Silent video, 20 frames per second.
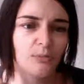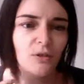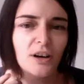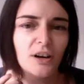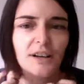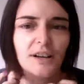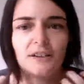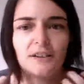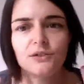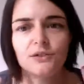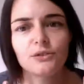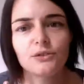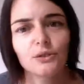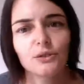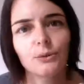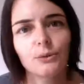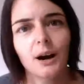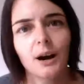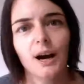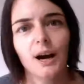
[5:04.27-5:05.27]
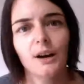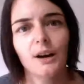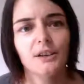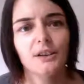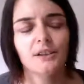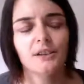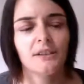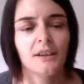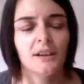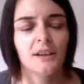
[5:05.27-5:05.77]
writing as you are,
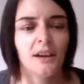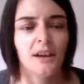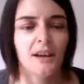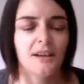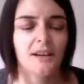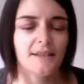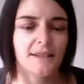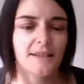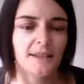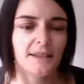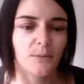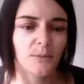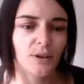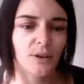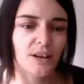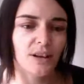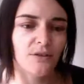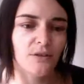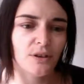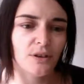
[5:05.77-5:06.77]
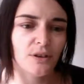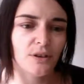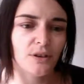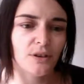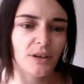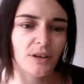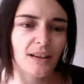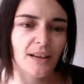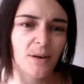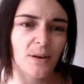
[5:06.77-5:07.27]
and seeing what
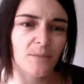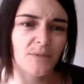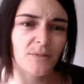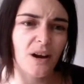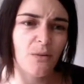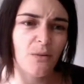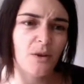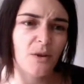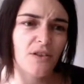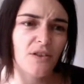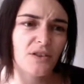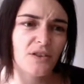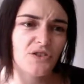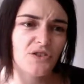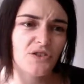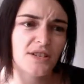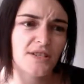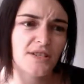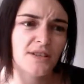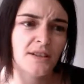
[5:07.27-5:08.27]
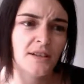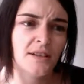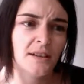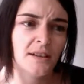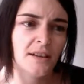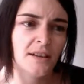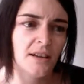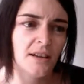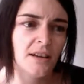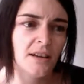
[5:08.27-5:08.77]
everybody comes up with, and just
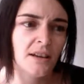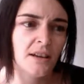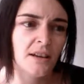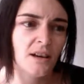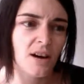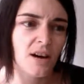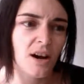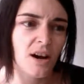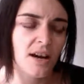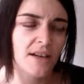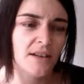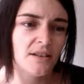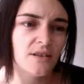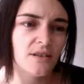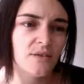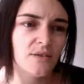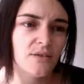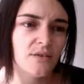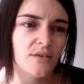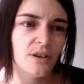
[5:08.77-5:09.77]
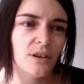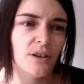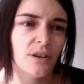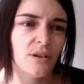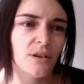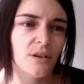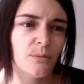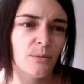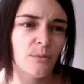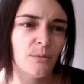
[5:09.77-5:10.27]
kind of
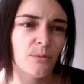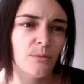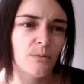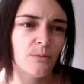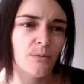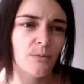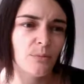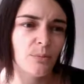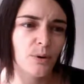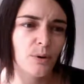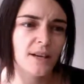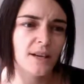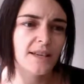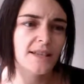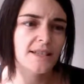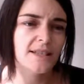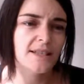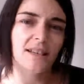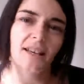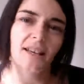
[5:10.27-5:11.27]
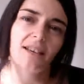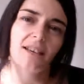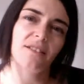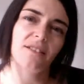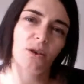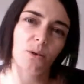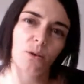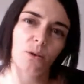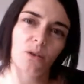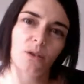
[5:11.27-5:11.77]
bringing together
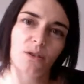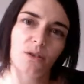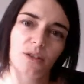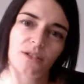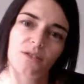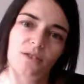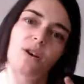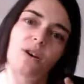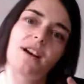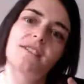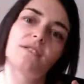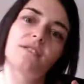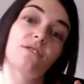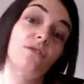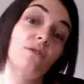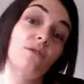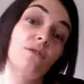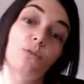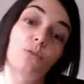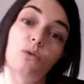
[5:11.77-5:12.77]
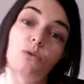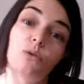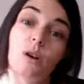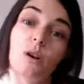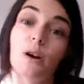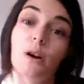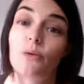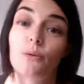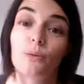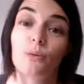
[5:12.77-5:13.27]
all of these writers from all
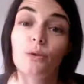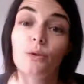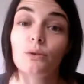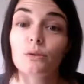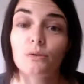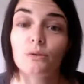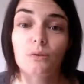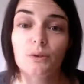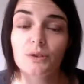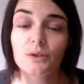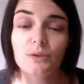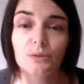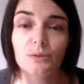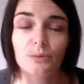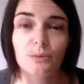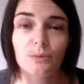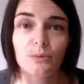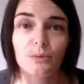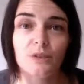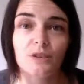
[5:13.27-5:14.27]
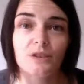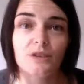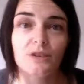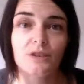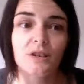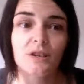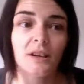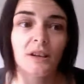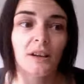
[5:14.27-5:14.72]
around the world, which